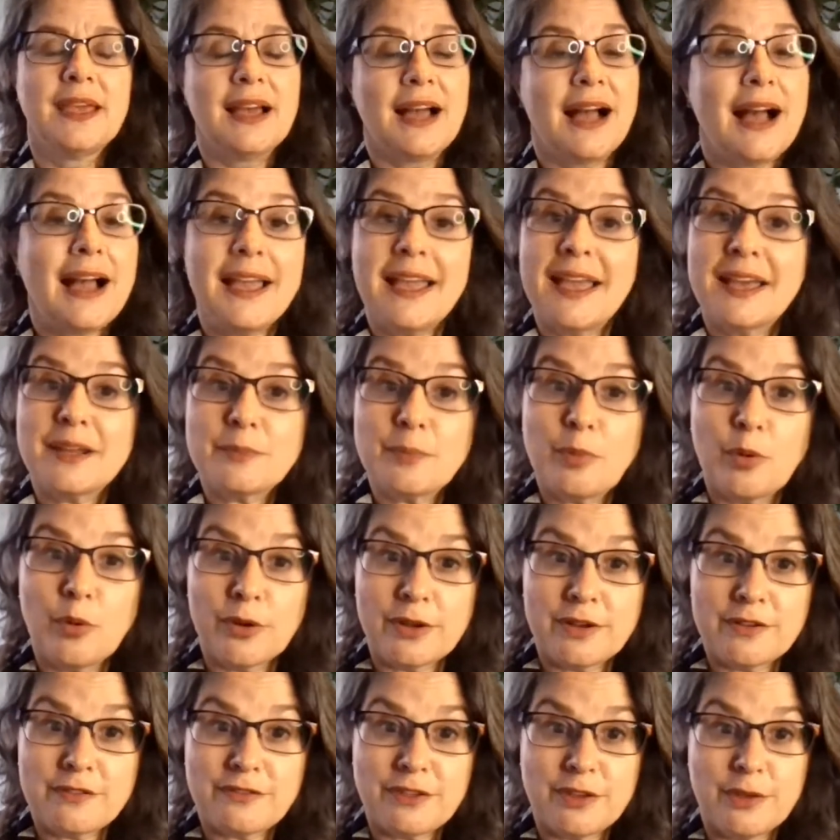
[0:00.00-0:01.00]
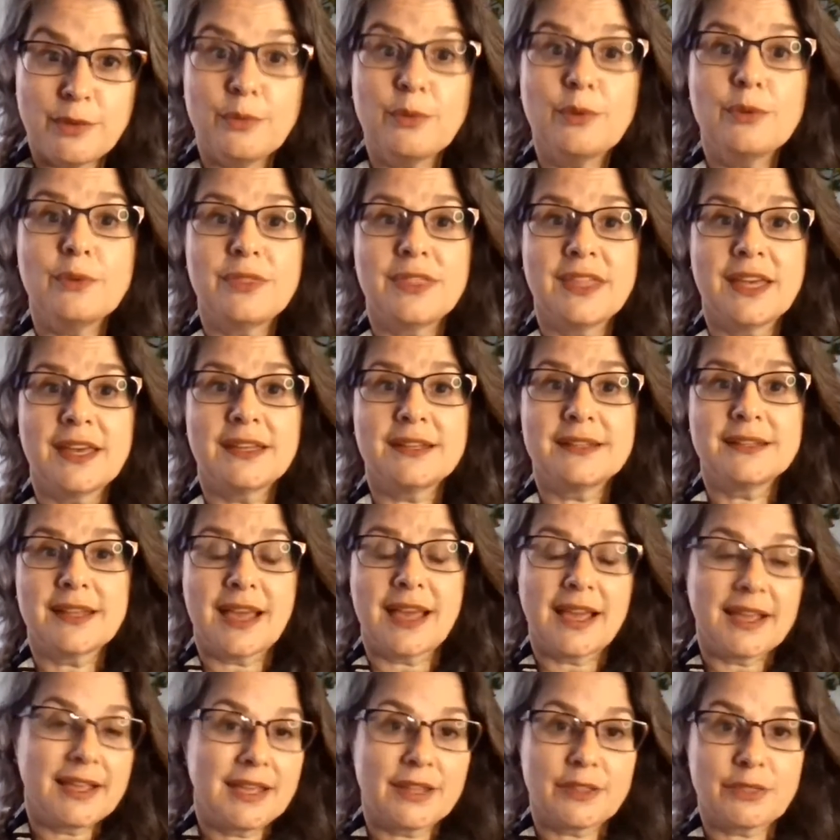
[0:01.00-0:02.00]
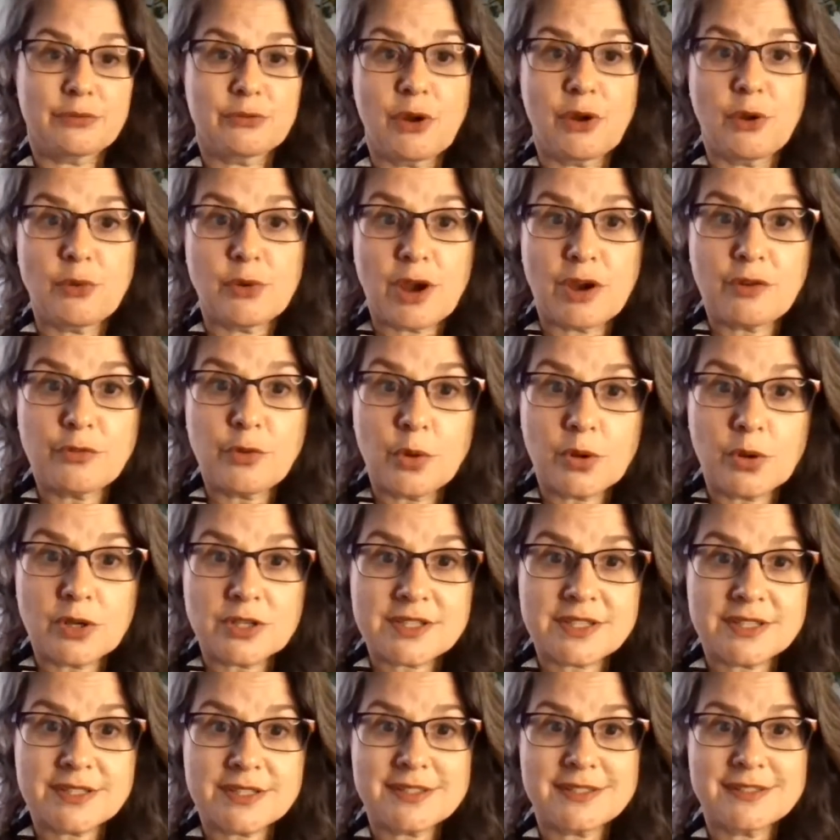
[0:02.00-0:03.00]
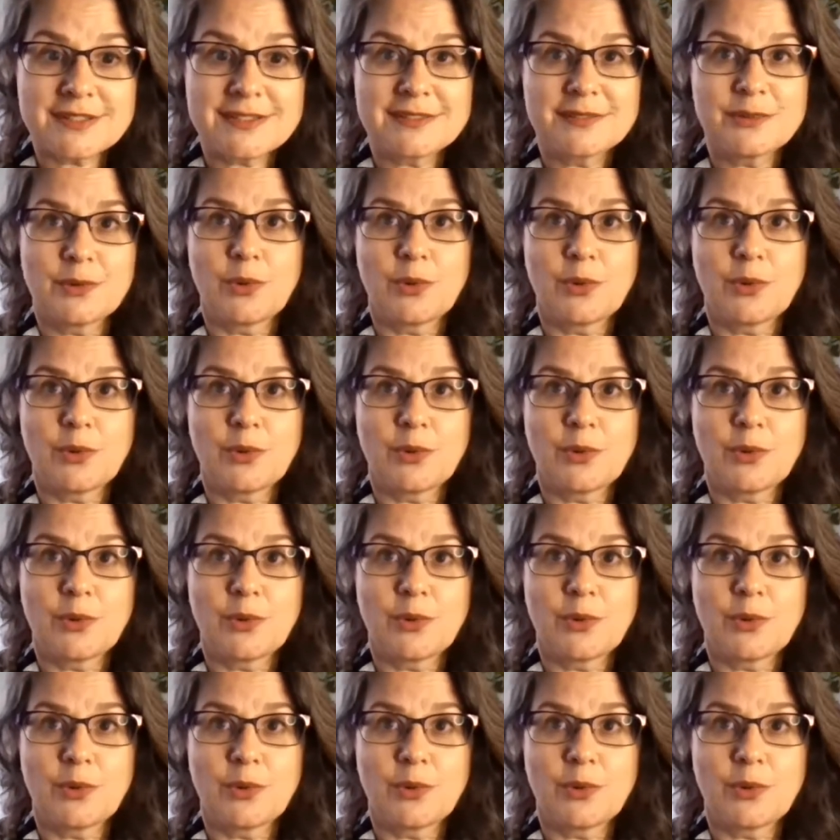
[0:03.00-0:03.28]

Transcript: I had a point of view that I get thrown off horses,